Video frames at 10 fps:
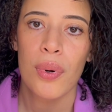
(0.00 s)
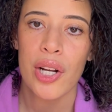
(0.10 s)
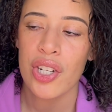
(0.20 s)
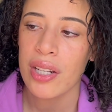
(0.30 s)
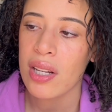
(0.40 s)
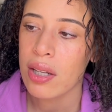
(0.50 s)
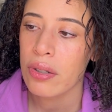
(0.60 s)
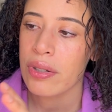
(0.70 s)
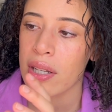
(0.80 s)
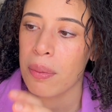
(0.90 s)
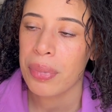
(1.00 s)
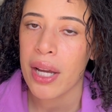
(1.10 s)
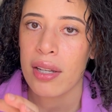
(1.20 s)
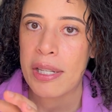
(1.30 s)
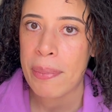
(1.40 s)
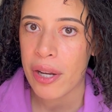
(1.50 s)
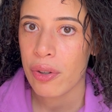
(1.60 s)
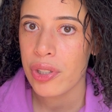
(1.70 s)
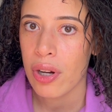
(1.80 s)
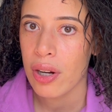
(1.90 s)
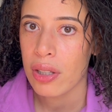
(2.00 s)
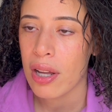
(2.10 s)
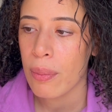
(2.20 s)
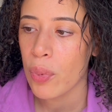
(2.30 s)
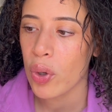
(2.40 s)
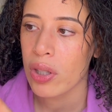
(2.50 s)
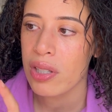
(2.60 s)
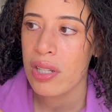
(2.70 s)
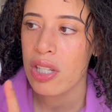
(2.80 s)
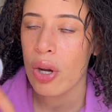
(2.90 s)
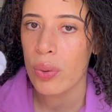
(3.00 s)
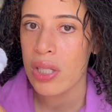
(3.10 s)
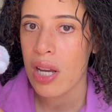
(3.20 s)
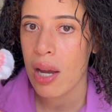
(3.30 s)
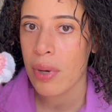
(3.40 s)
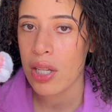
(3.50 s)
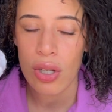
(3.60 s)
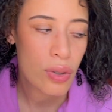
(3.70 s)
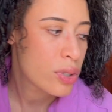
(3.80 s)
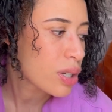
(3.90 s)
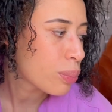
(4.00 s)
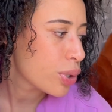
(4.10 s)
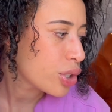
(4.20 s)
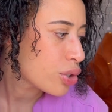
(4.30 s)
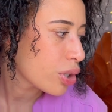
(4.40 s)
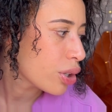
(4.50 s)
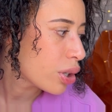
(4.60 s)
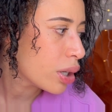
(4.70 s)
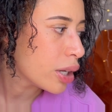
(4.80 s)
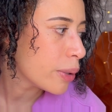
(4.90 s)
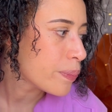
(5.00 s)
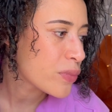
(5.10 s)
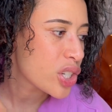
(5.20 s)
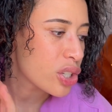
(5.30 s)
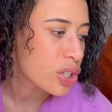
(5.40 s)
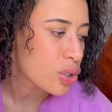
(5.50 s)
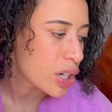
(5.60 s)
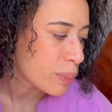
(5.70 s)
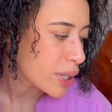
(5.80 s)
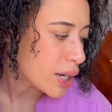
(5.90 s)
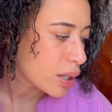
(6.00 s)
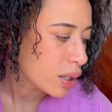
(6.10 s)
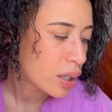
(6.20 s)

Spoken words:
projects I use like a black speckled yarn a lot more. This is the only time I used, I'm pretty sure, just a straight black